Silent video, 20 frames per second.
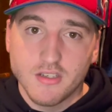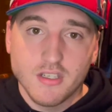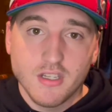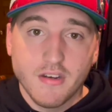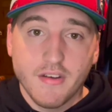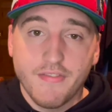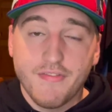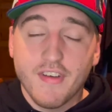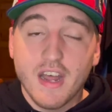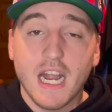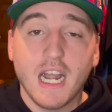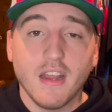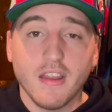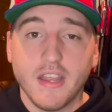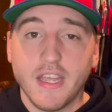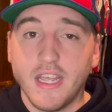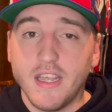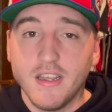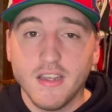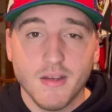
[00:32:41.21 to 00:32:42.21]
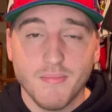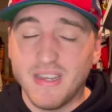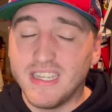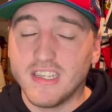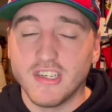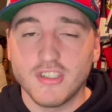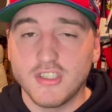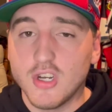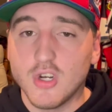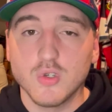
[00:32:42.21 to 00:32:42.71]
And then finally, I mean,
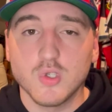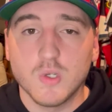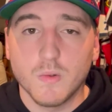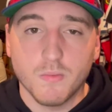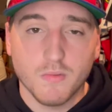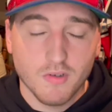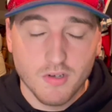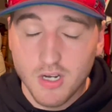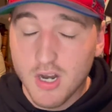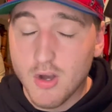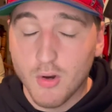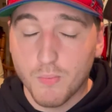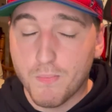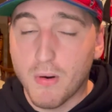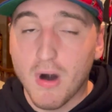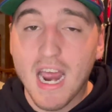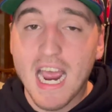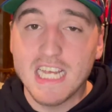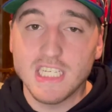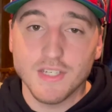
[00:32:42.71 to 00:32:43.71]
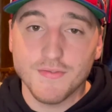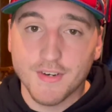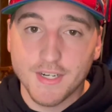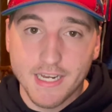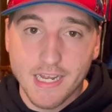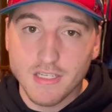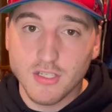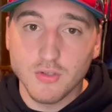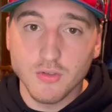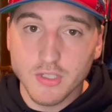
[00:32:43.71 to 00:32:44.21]
there's no prizes for
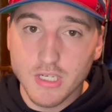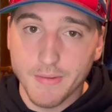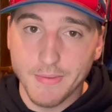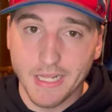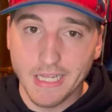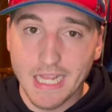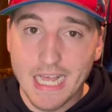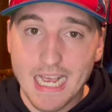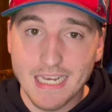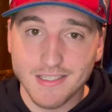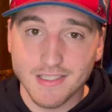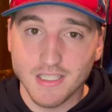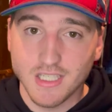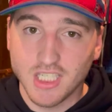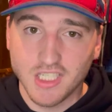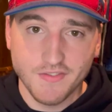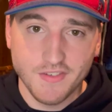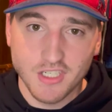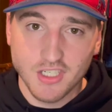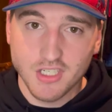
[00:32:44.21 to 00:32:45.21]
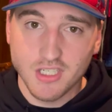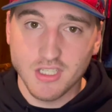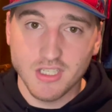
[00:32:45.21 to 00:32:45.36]
guessing who's coming in last in this division,